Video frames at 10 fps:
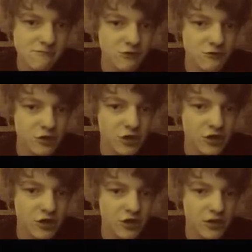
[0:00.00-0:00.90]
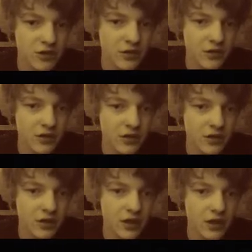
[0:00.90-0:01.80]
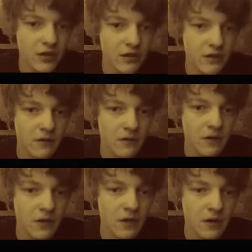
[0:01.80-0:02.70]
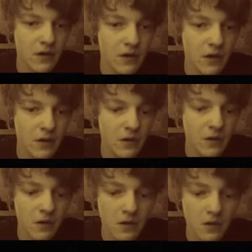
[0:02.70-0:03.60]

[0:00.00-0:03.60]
Nobody speaks.